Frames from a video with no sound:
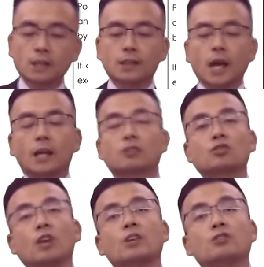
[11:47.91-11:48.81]
the
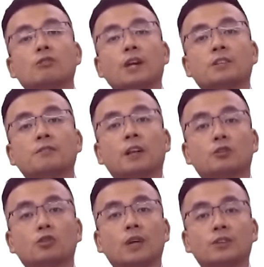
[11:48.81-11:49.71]
exchange rate
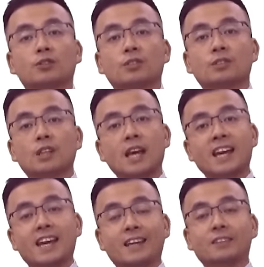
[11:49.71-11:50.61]
fluctuations
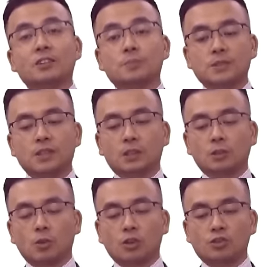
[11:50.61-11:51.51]
in this
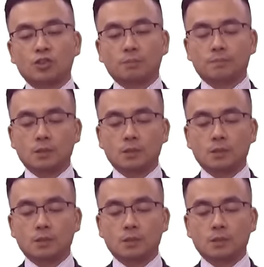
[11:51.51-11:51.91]
particular question.